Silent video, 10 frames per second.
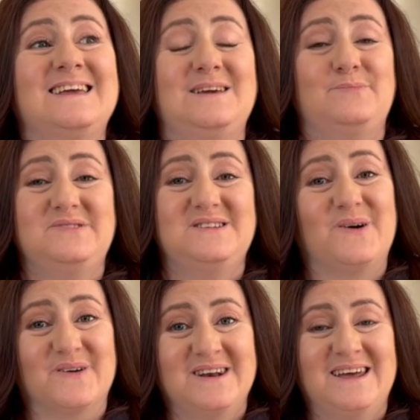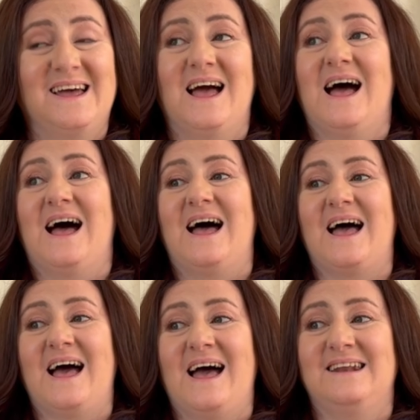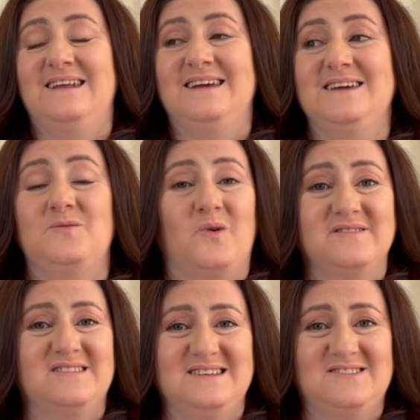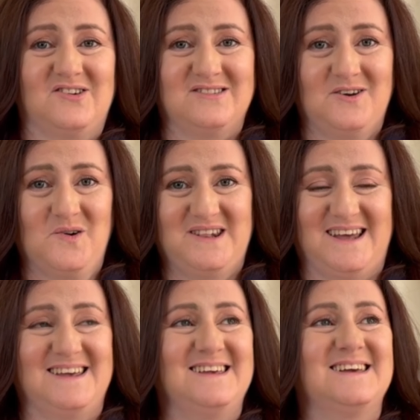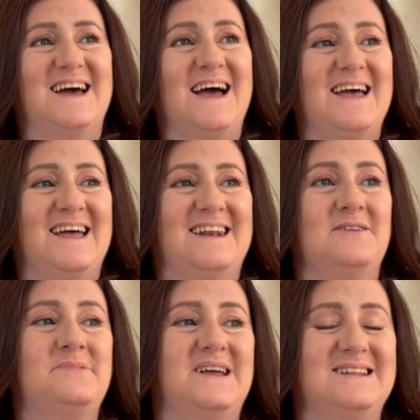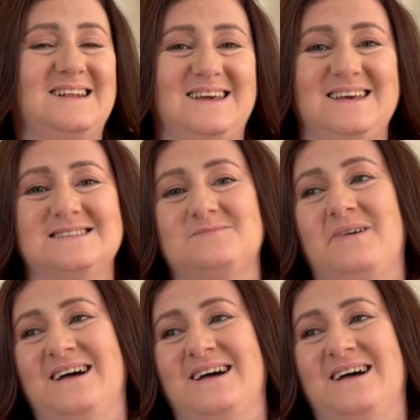He put it on and he wanted it on the whole day. And apparently his